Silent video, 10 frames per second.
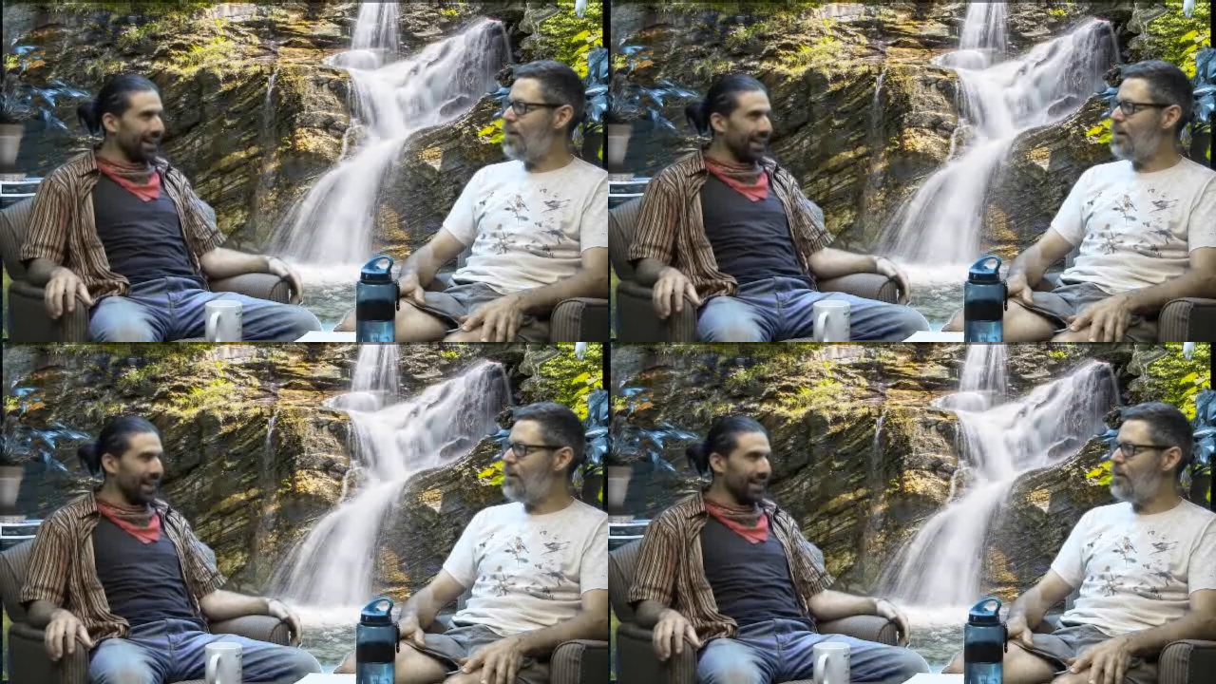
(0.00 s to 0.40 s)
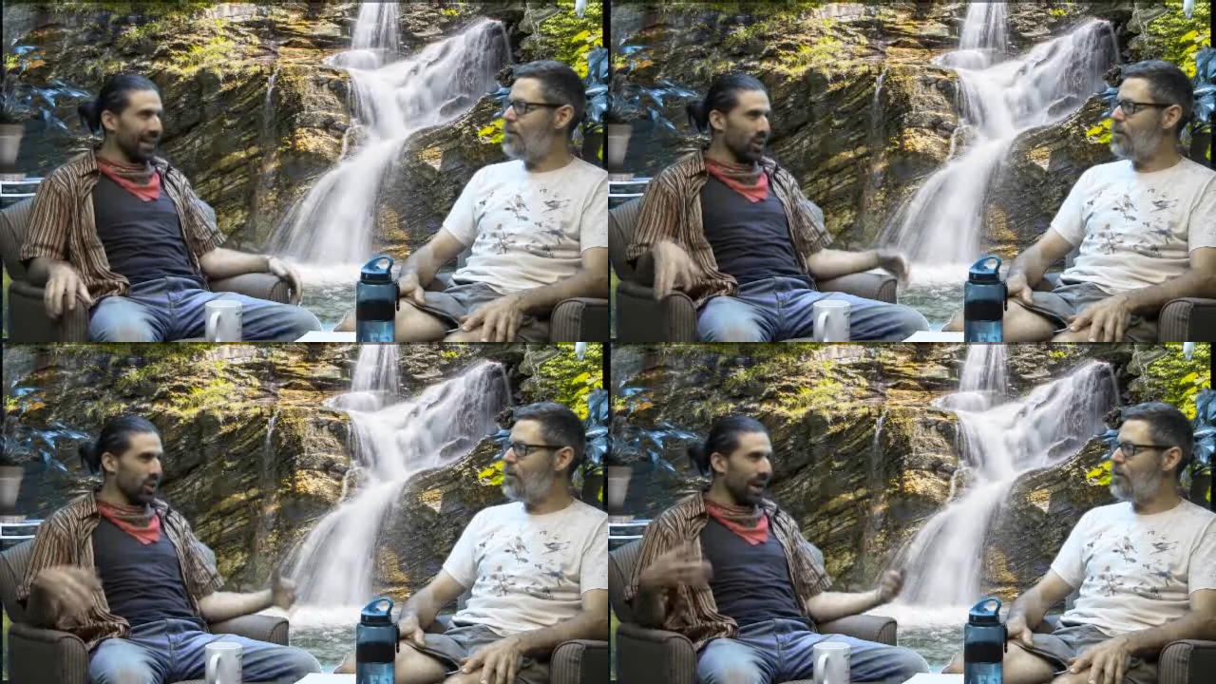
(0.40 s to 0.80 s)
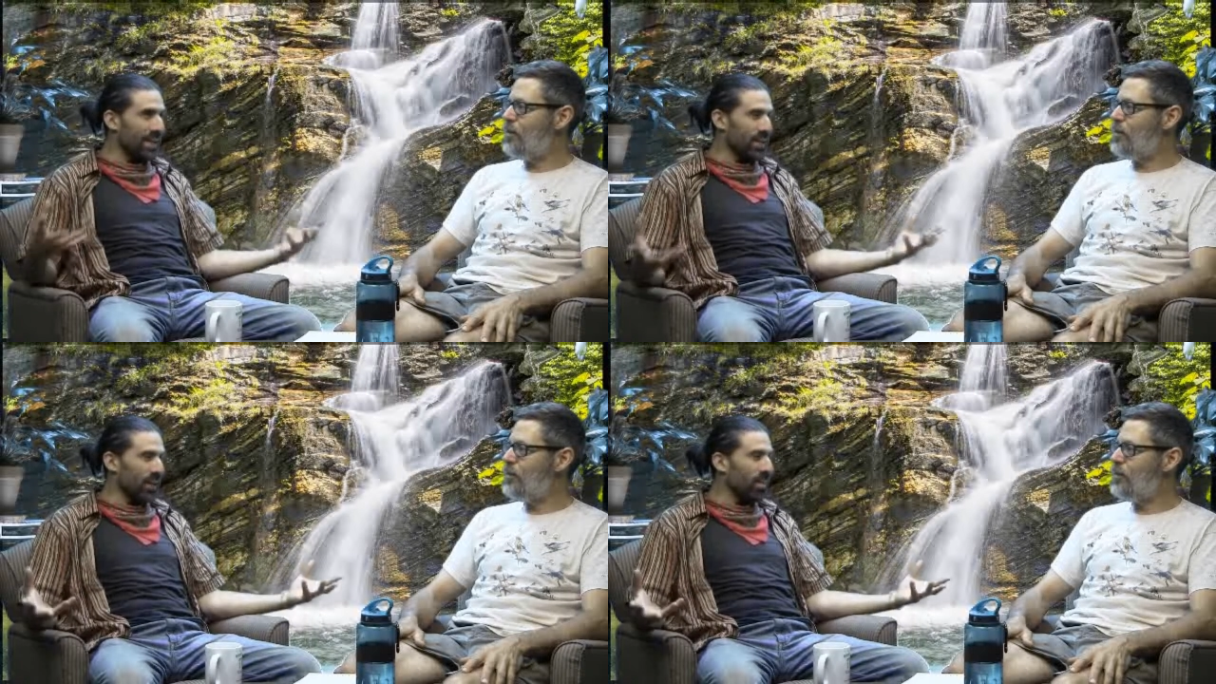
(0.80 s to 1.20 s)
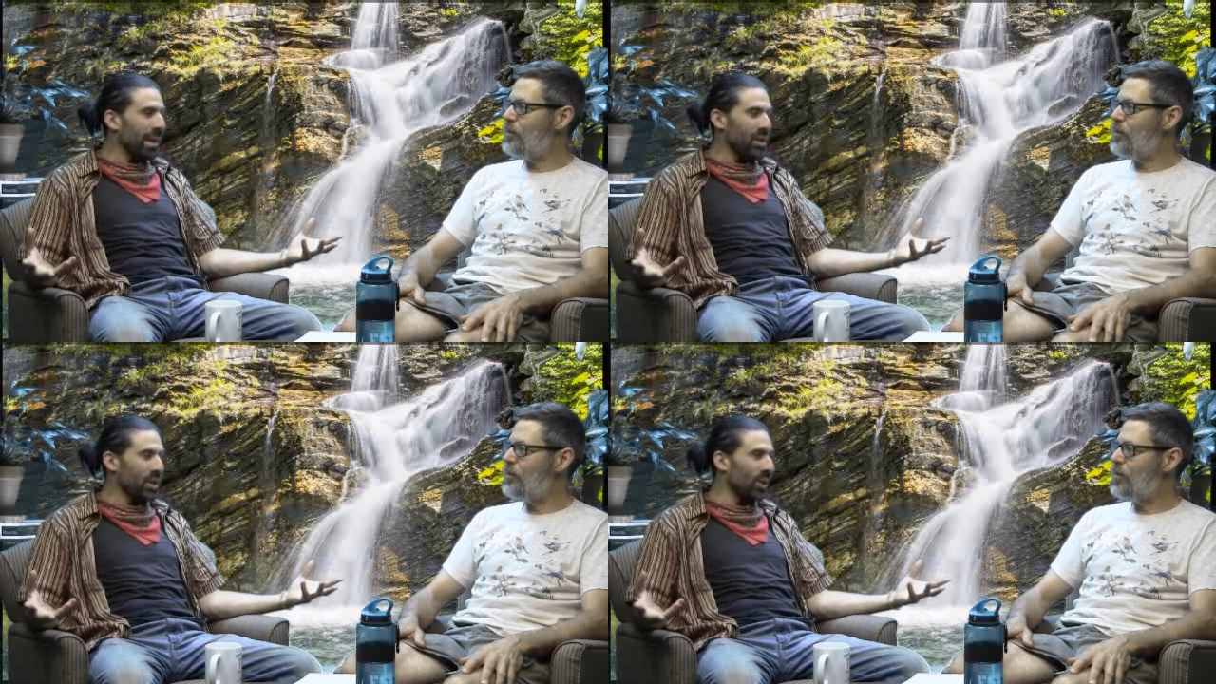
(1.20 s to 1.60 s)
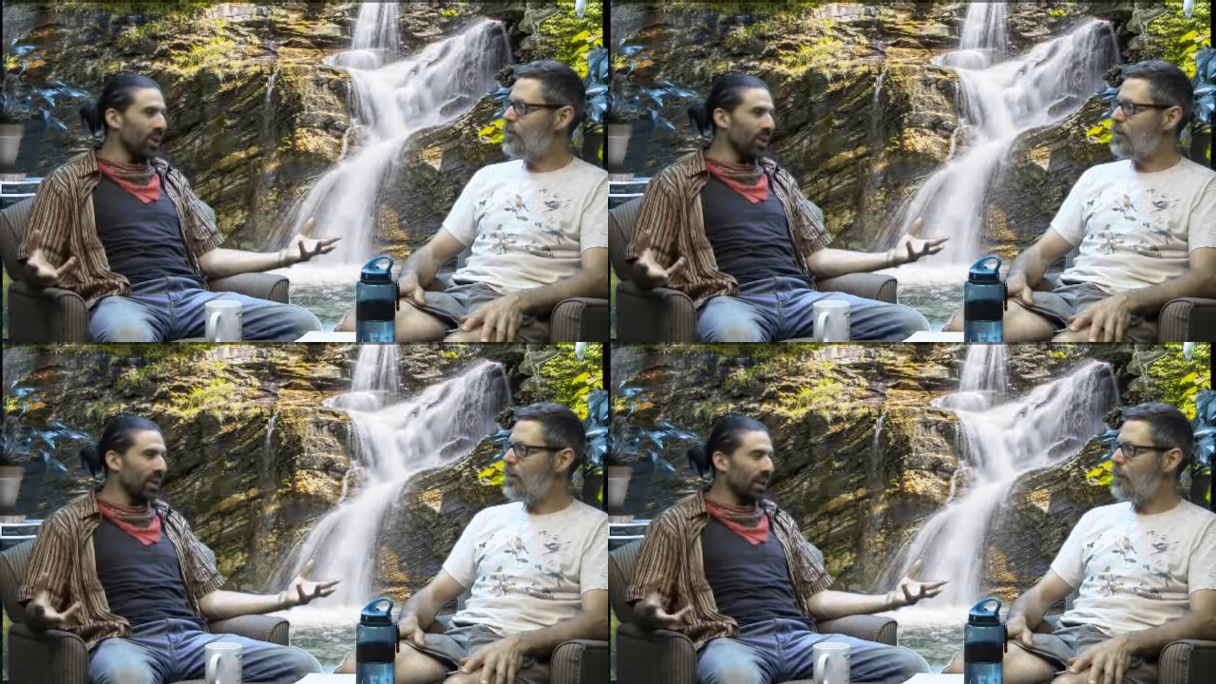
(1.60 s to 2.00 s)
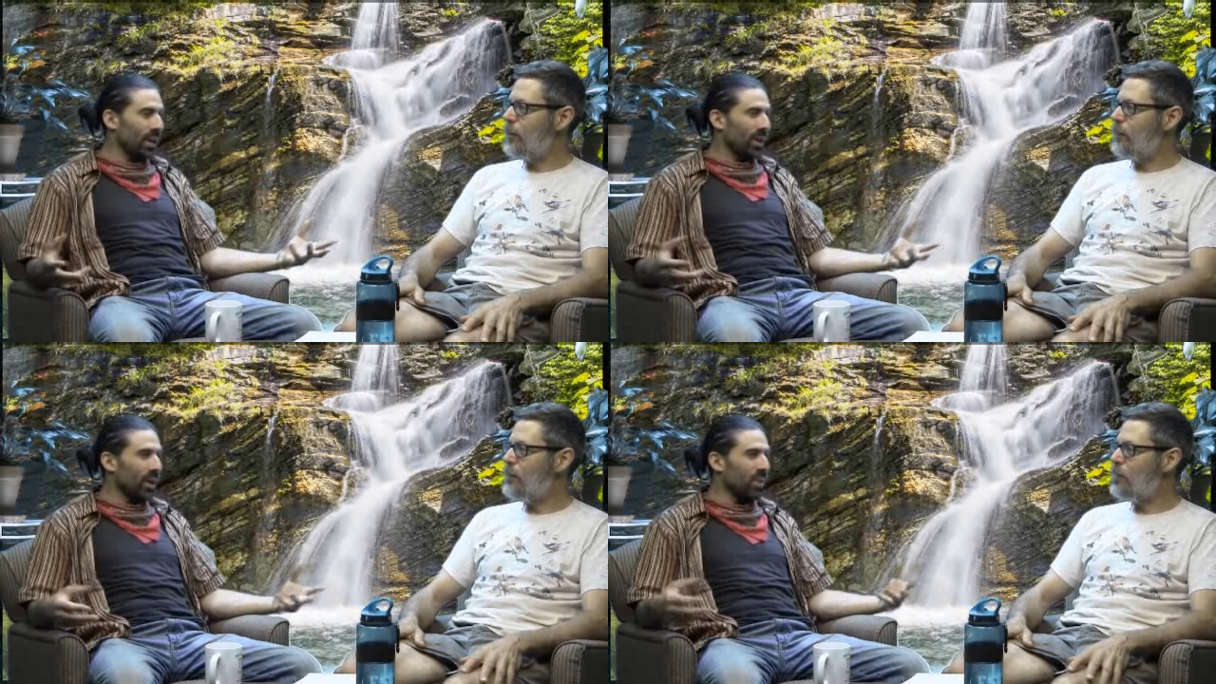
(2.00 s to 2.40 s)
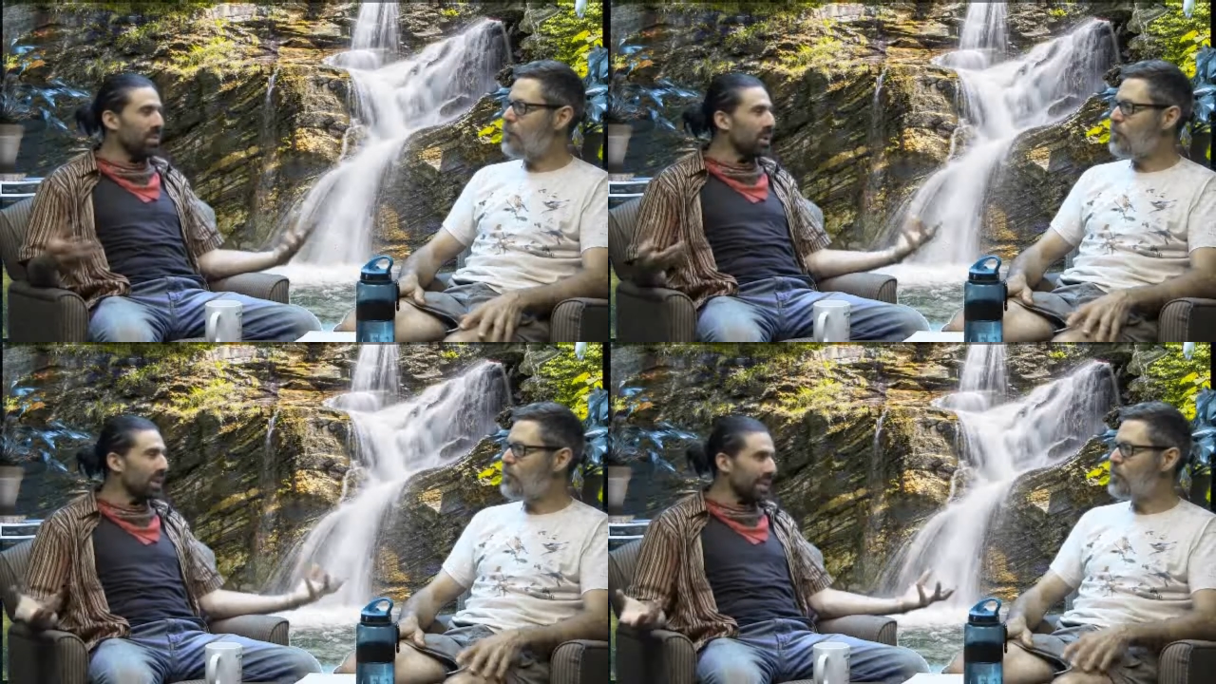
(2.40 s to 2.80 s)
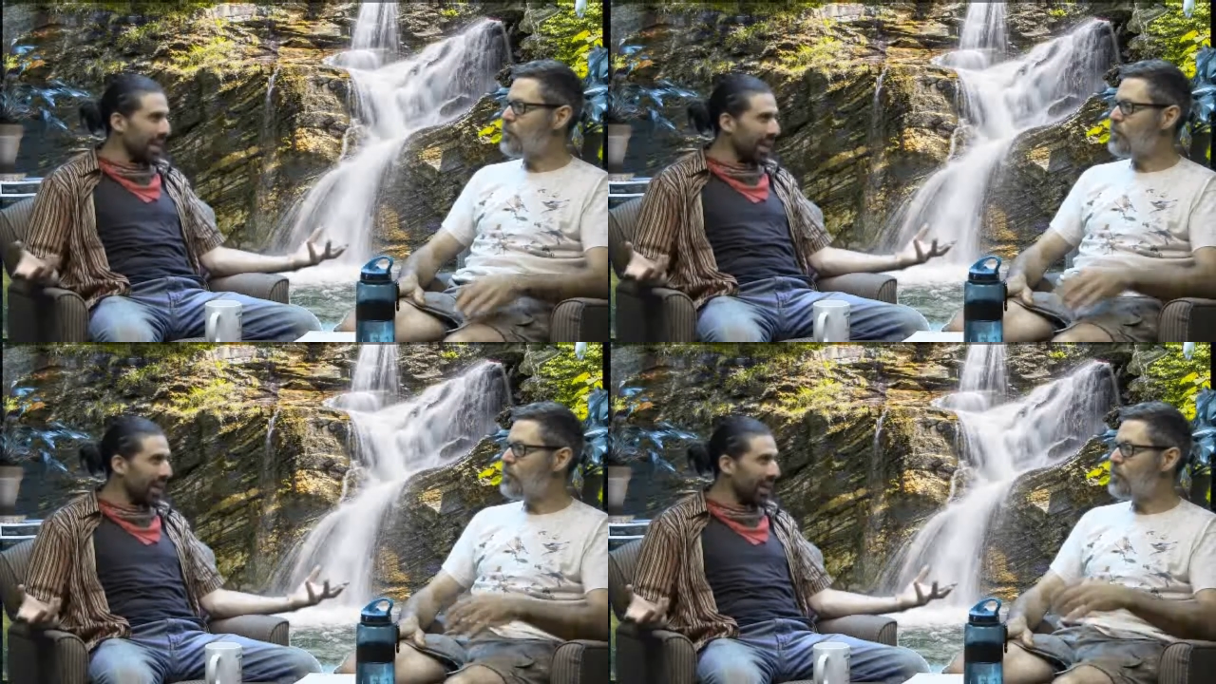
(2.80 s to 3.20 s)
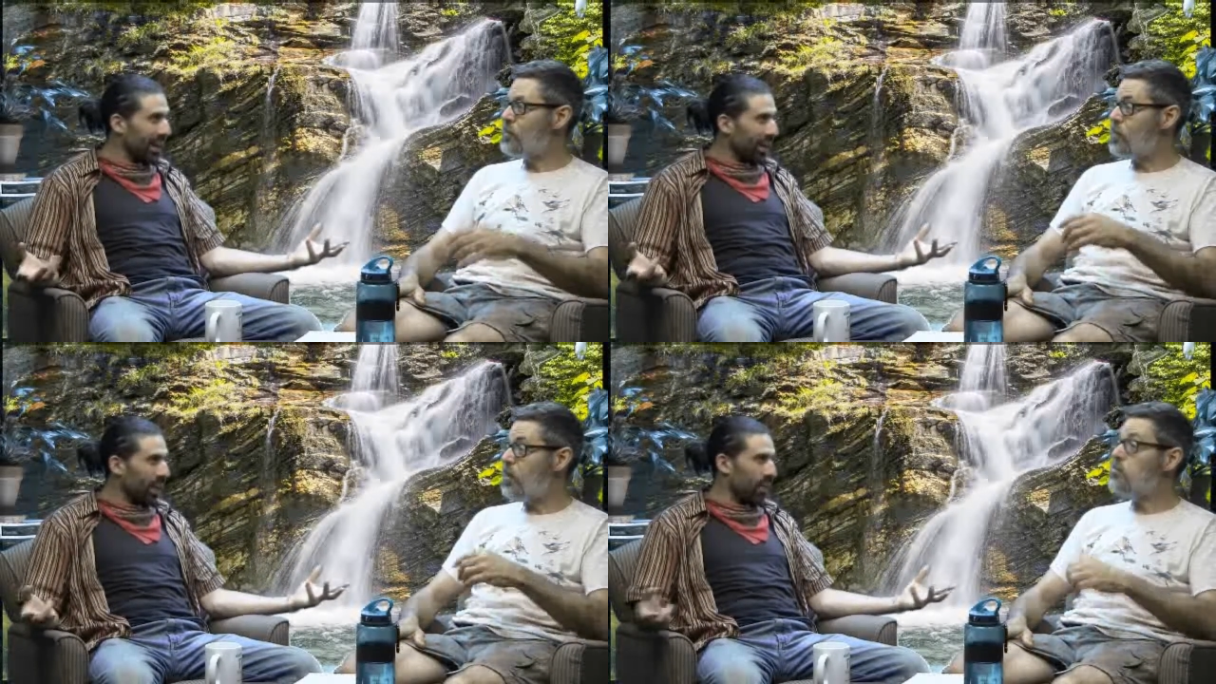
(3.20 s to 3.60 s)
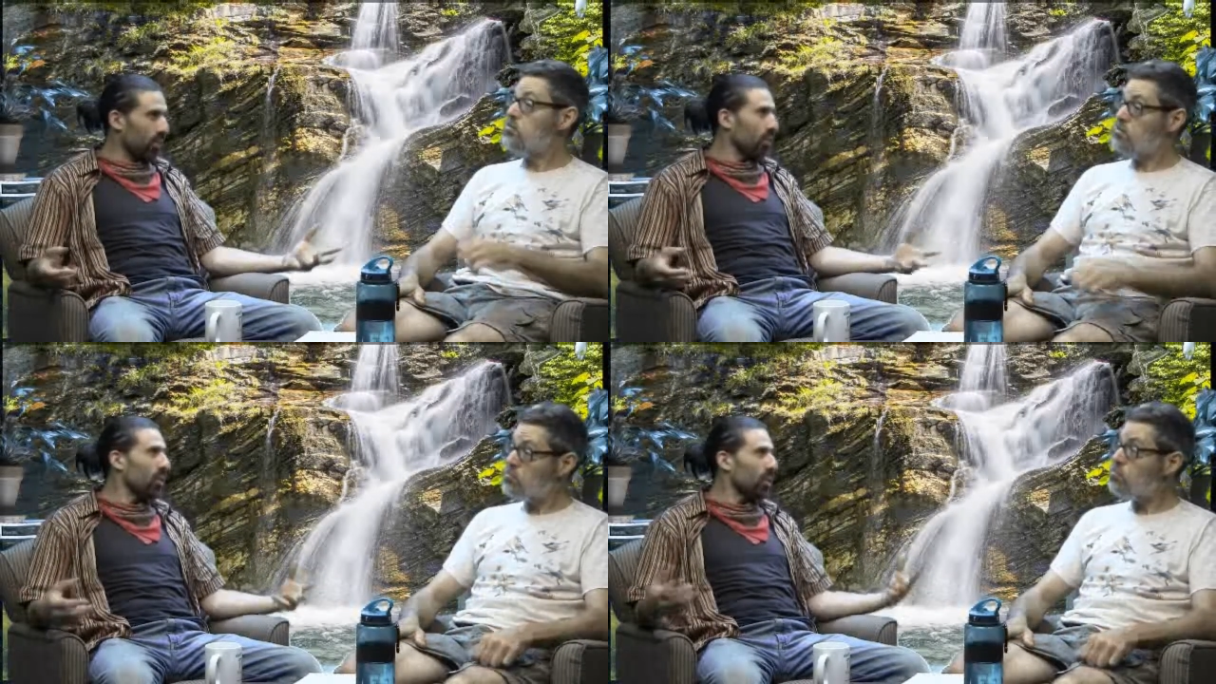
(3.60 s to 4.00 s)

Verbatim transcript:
Speaker 1: i think it's like transformational community through